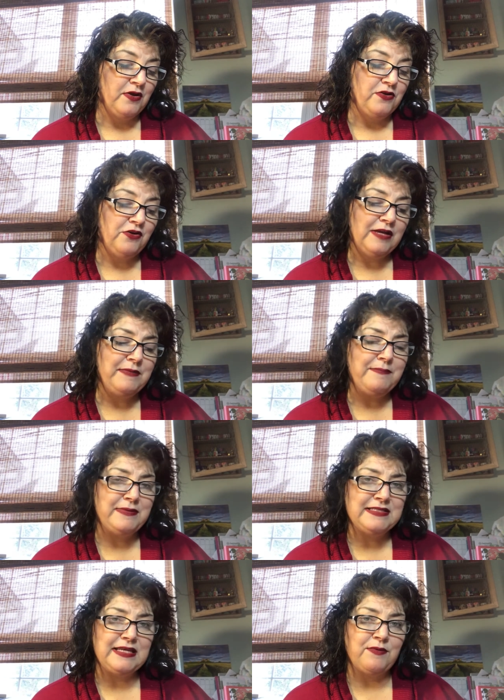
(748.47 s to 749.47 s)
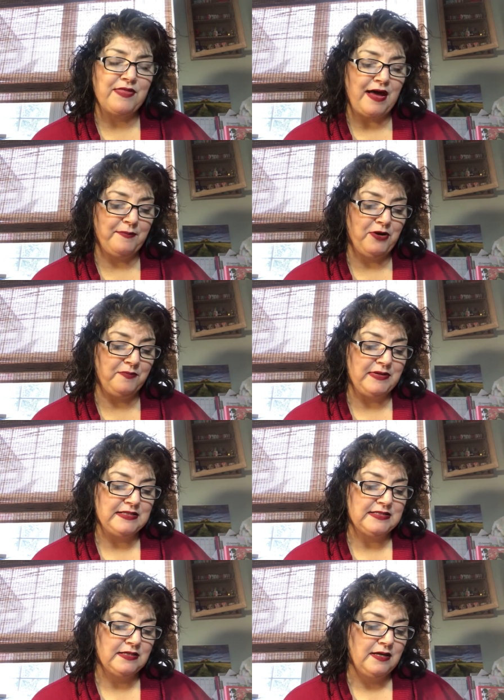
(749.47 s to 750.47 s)
You can be busy without a
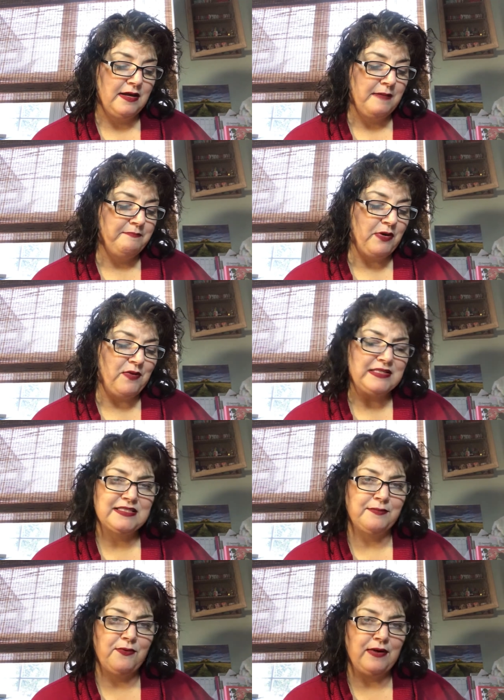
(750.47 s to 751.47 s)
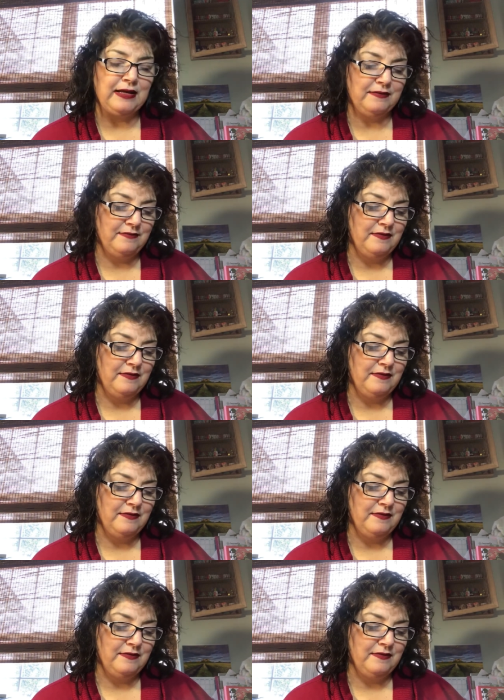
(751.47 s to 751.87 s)
purpose, but what's the point?